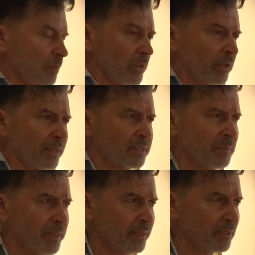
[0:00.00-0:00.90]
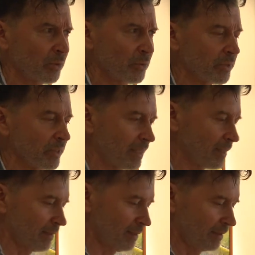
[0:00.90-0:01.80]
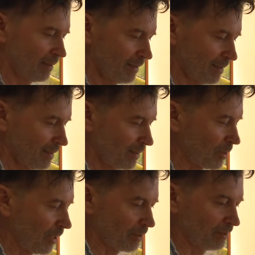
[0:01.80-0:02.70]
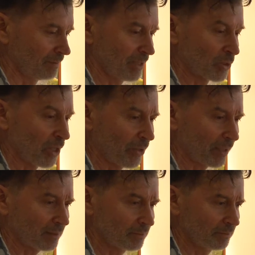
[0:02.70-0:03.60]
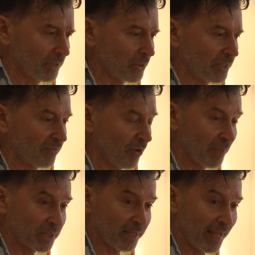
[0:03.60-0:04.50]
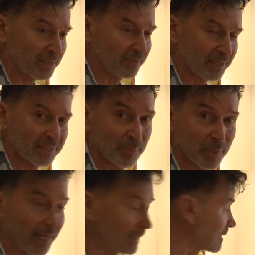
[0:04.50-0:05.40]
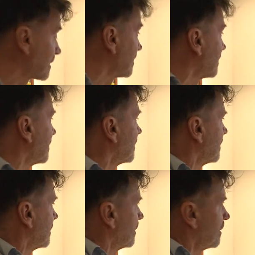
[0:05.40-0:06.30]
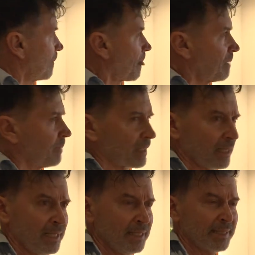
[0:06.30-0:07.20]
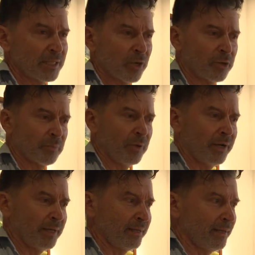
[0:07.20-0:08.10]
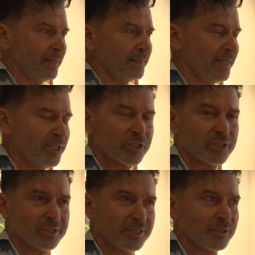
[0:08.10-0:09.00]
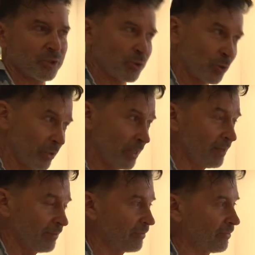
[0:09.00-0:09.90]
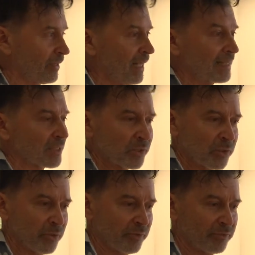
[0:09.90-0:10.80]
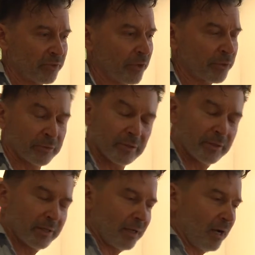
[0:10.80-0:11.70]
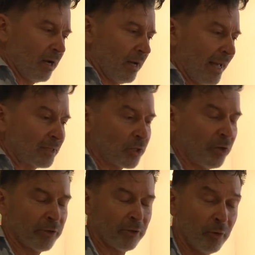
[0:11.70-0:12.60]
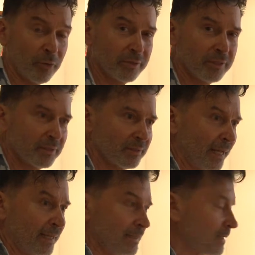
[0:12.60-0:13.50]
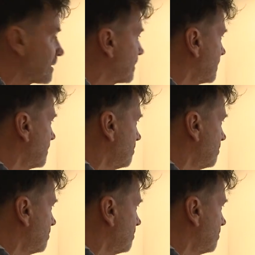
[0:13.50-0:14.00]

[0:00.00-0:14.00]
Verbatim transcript: would like to be included under the title historic, because he's very much an active contemporary artist. But he does occupy a niche in the story of artists who have gone out on their own, and he's